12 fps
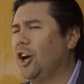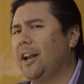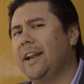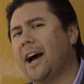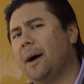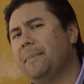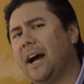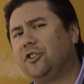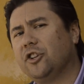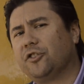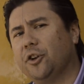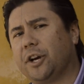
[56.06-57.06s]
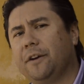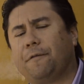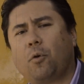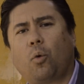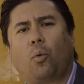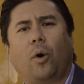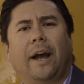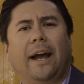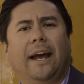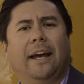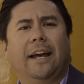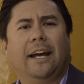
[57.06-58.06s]
Now, I'm not just looking for
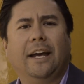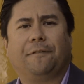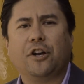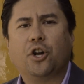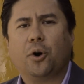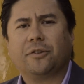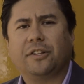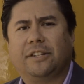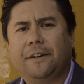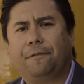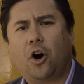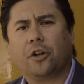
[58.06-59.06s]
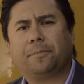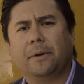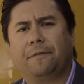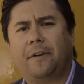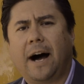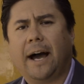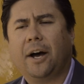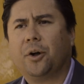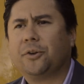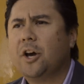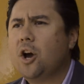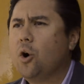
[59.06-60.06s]
if a notice of default's been
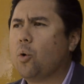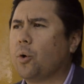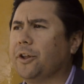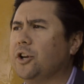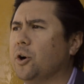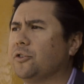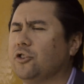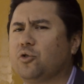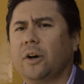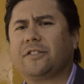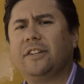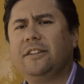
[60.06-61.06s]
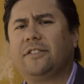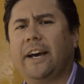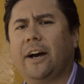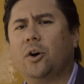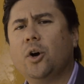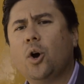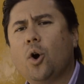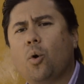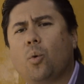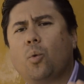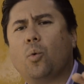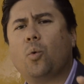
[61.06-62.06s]
filed or the notice of trustee sale.
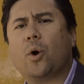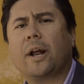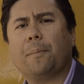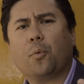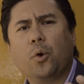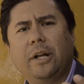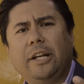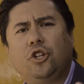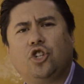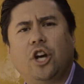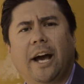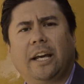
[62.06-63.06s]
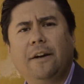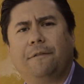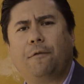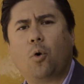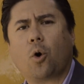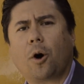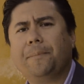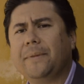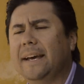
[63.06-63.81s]
What I'm really checking for